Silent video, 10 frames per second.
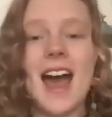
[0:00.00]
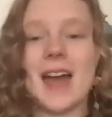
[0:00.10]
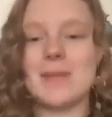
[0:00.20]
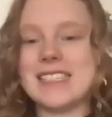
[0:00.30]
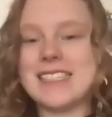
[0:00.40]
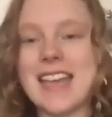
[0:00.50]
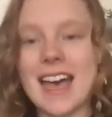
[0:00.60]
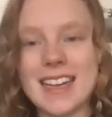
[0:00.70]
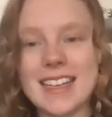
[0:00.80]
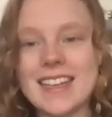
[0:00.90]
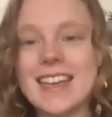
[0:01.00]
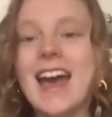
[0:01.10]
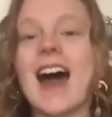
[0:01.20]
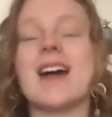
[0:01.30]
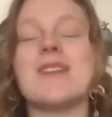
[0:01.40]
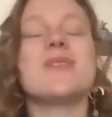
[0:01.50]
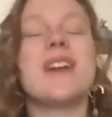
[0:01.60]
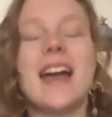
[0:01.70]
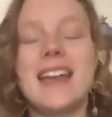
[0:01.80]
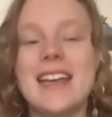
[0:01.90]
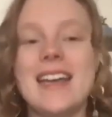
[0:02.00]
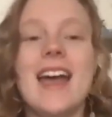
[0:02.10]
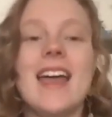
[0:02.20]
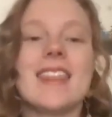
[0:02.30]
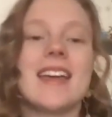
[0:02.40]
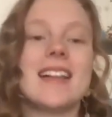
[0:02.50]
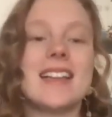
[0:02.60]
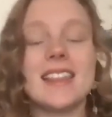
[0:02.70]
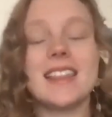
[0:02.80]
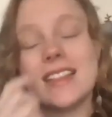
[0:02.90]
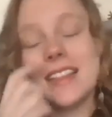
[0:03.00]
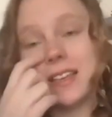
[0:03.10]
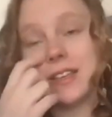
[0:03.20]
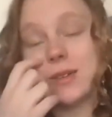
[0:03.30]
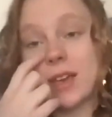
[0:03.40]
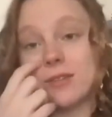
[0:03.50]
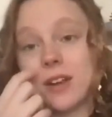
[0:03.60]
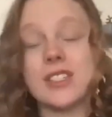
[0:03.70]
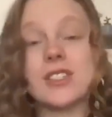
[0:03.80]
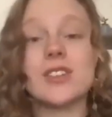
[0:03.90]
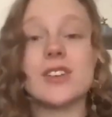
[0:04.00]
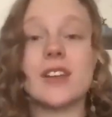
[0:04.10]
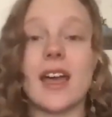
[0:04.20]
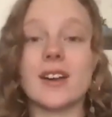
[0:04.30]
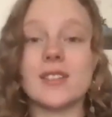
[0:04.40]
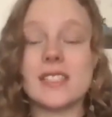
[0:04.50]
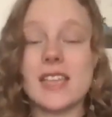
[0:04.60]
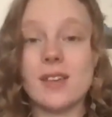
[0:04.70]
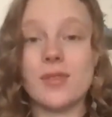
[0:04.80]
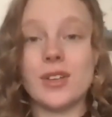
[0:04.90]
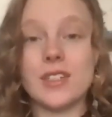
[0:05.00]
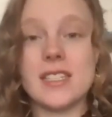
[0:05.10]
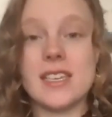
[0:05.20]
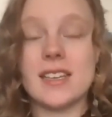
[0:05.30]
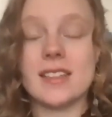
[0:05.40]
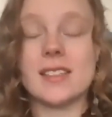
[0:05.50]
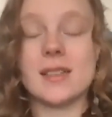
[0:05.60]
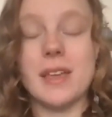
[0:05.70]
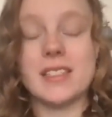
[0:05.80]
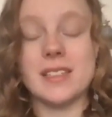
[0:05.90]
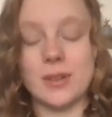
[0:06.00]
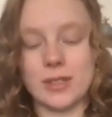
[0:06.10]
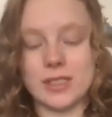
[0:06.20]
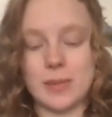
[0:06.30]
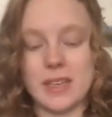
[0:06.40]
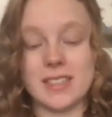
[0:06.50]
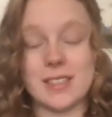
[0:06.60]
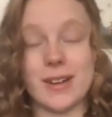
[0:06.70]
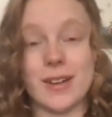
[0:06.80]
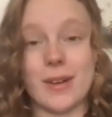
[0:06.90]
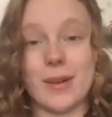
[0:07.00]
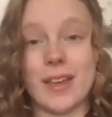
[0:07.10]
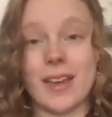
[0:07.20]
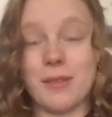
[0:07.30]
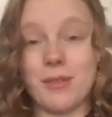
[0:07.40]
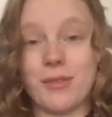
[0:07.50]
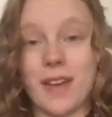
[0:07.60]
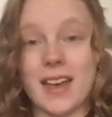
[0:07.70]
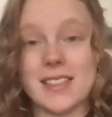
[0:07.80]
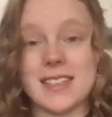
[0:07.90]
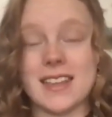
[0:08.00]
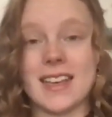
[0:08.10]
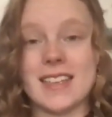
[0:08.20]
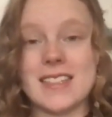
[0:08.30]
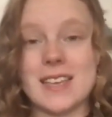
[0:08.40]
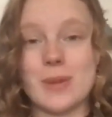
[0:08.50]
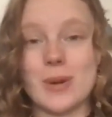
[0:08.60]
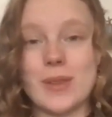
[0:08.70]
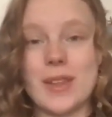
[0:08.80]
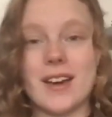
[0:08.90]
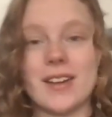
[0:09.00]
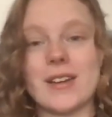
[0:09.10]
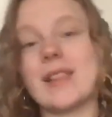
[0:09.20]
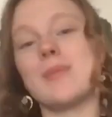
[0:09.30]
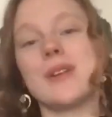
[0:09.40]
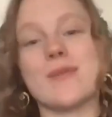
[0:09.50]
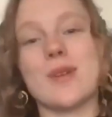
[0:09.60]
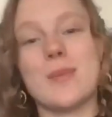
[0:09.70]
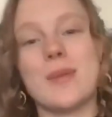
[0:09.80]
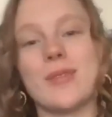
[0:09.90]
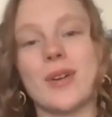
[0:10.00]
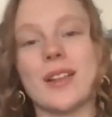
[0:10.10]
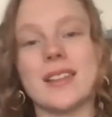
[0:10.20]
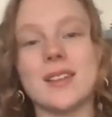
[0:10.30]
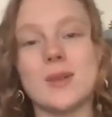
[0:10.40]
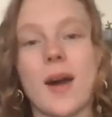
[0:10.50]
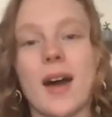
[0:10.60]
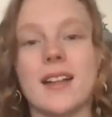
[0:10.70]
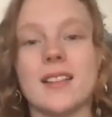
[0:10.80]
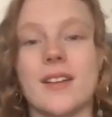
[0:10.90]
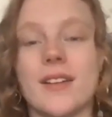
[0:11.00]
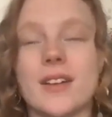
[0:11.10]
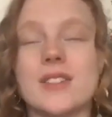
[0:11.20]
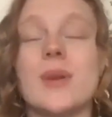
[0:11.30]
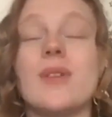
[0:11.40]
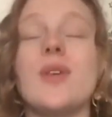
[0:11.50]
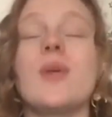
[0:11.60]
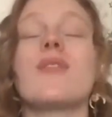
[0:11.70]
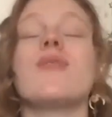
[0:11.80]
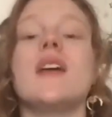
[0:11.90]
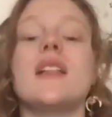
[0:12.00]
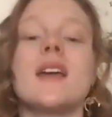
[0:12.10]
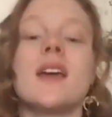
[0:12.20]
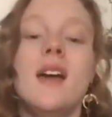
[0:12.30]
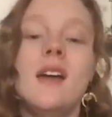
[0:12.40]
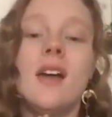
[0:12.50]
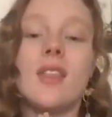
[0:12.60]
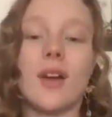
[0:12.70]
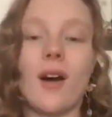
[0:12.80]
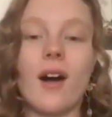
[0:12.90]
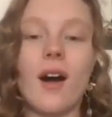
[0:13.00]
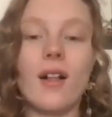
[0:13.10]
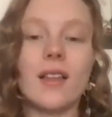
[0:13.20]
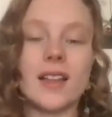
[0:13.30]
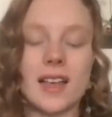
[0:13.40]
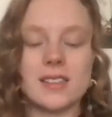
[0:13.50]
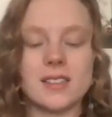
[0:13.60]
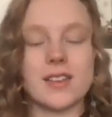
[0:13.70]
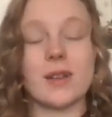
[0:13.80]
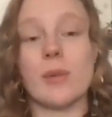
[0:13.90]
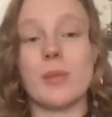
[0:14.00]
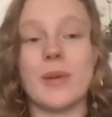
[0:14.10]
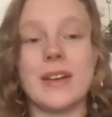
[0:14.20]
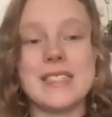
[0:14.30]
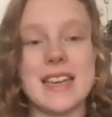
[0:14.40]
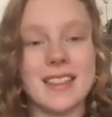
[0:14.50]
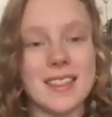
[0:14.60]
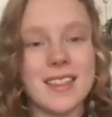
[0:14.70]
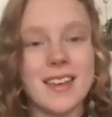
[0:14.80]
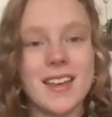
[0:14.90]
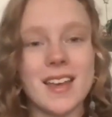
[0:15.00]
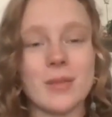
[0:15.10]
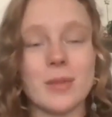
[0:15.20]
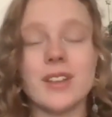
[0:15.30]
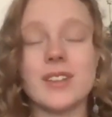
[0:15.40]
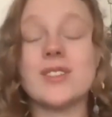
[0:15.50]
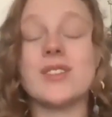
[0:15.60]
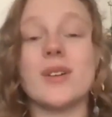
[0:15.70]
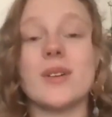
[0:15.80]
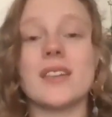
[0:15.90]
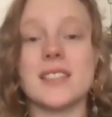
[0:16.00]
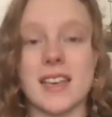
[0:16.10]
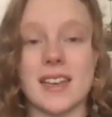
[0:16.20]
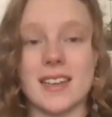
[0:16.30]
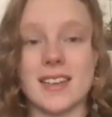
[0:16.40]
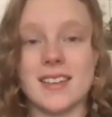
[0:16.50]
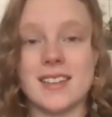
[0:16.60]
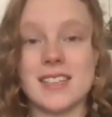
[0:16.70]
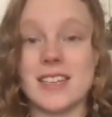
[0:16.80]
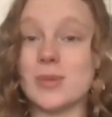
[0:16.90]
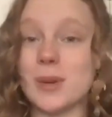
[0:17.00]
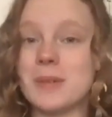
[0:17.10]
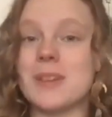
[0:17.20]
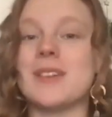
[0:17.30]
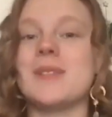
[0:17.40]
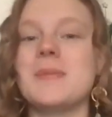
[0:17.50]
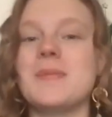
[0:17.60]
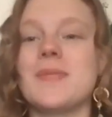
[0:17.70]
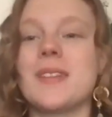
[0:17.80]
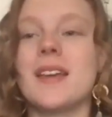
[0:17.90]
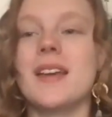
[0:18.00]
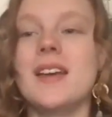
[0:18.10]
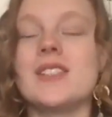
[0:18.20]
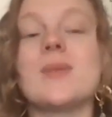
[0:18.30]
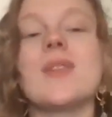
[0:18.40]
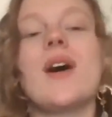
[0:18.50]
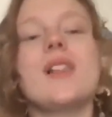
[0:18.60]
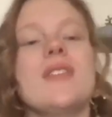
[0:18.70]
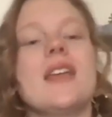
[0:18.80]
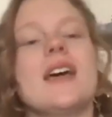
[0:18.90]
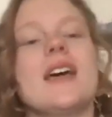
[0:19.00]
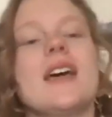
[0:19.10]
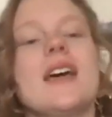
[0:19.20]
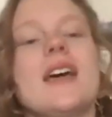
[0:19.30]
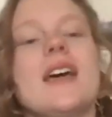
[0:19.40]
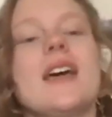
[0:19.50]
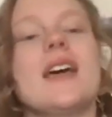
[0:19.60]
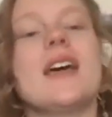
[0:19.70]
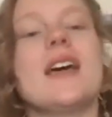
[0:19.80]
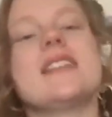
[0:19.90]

I'm excited, I'm ready, then click the link. You can register now, save your seat in this amazing course. Spaces are going fast. And like I said, we're only on early bird enrollment for a little while longer. So if you are feeling the call, classes start February 10th, and we are so excited to get to work with you. So, with all of that said, today we are